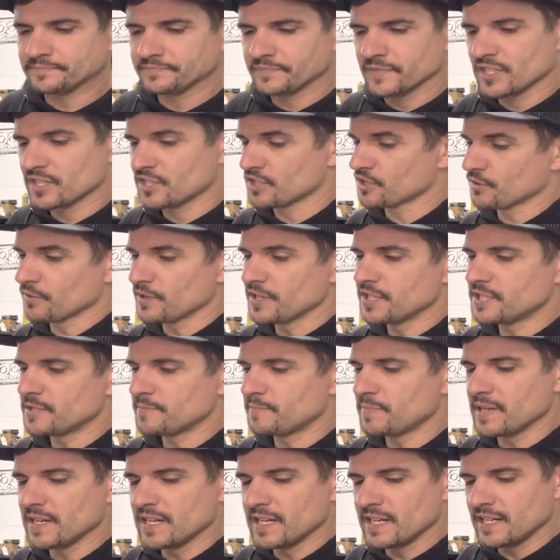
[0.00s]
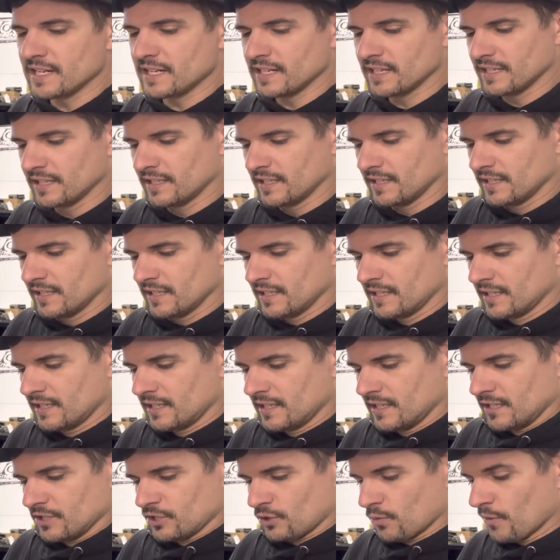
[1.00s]
It's 3-speed,
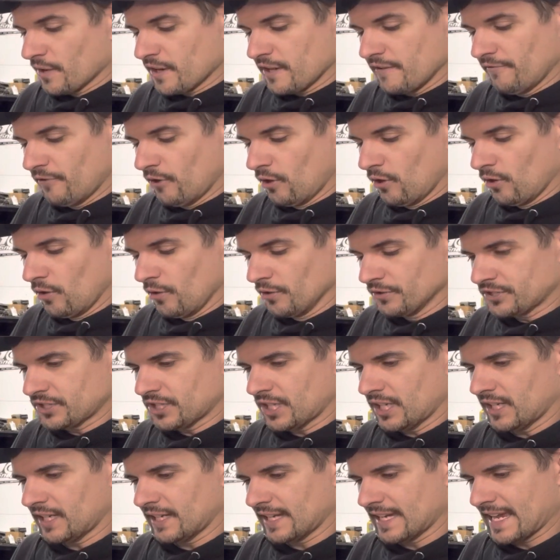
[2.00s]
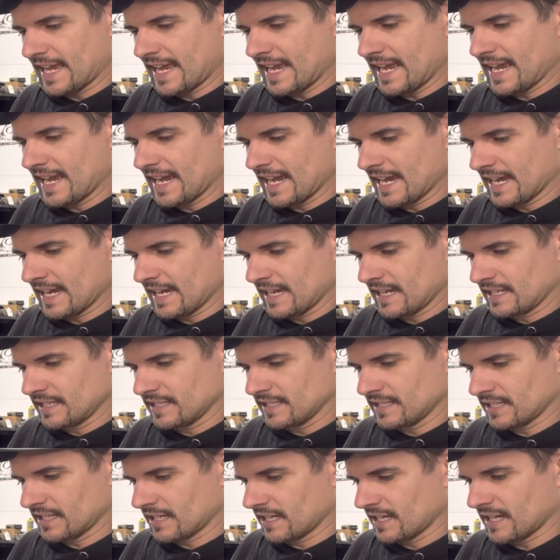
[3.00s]
20 volt,
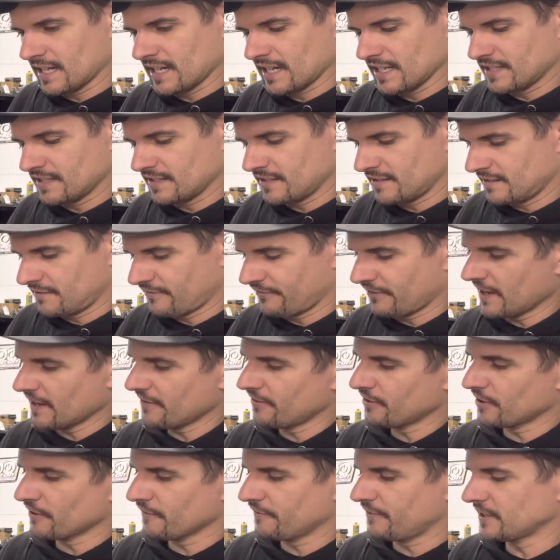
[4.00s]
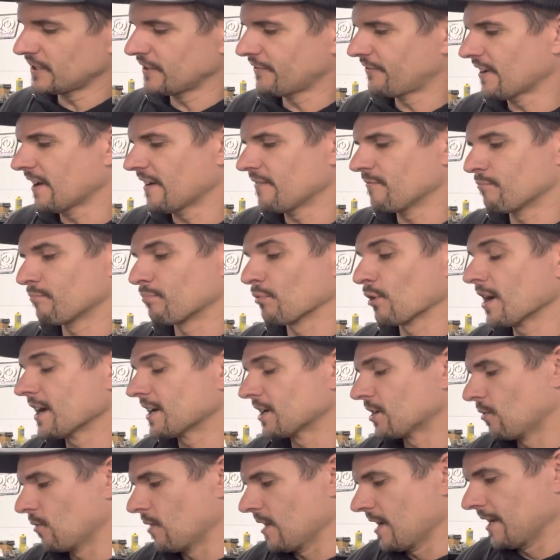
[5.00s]
and 555
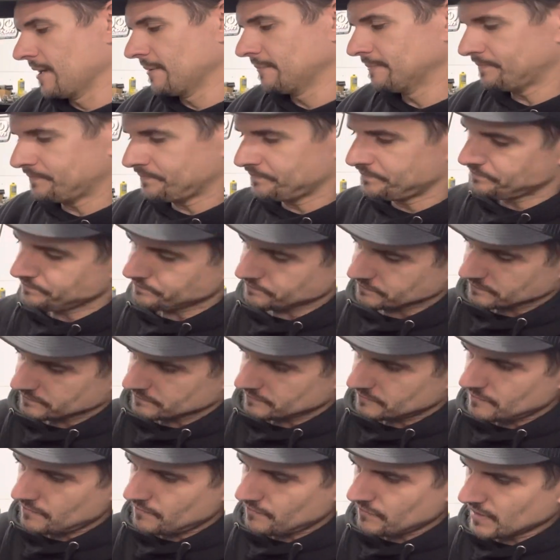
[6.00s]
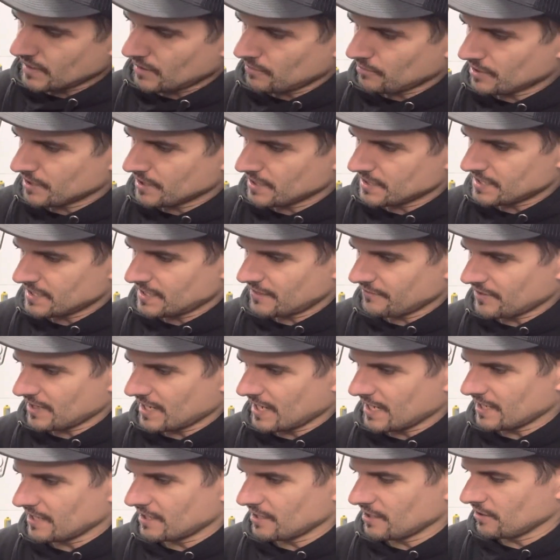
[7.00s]
breakaway. I wanted to see if they
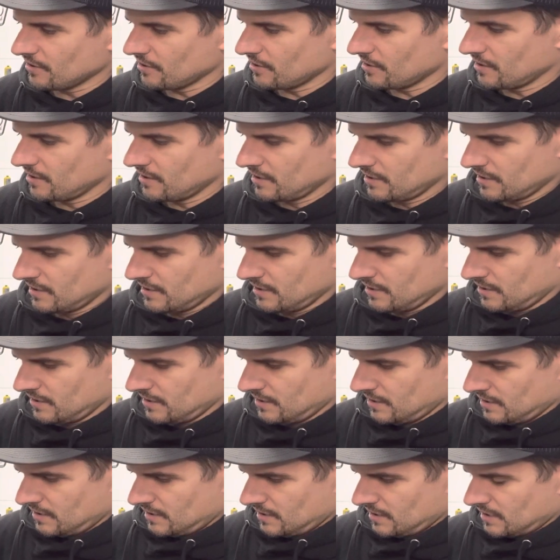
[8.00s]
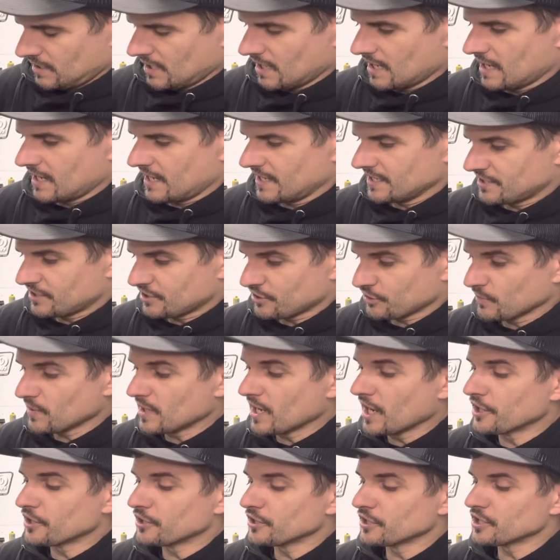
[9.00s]
had another. It's
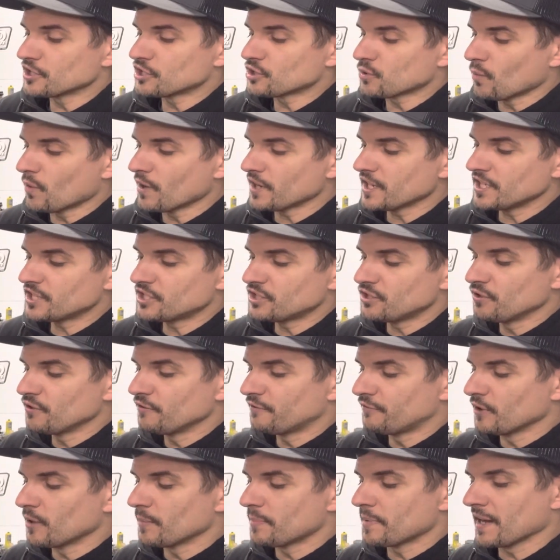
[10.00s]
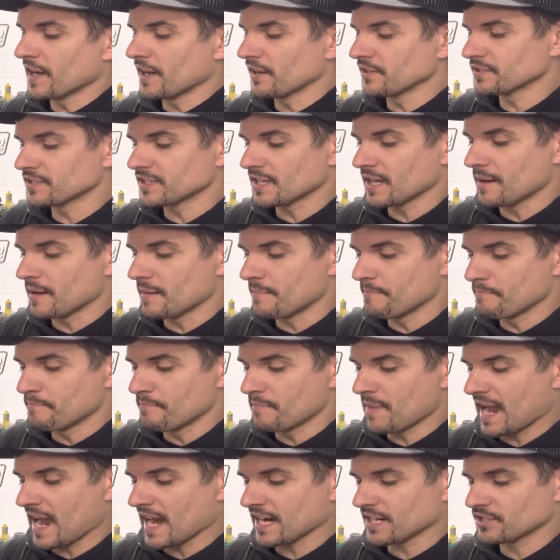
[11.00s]
322 foot-pounds of
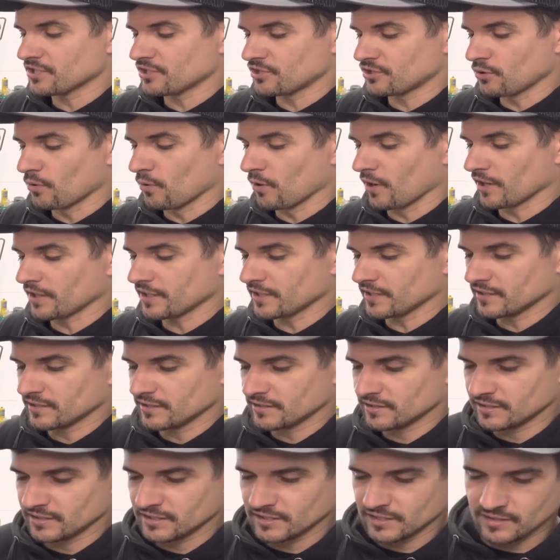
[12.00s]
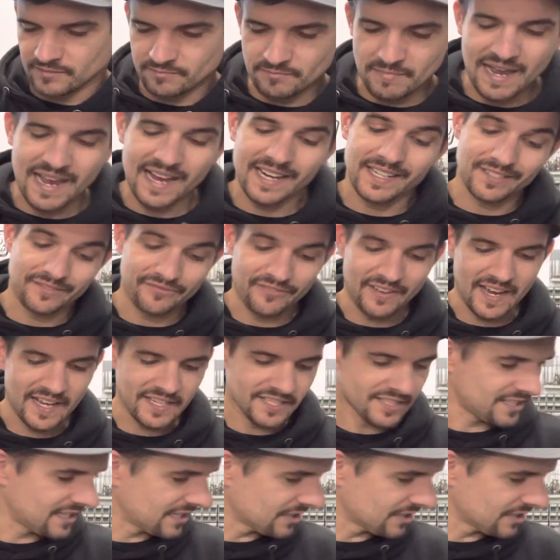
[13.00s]
max torque, max fastening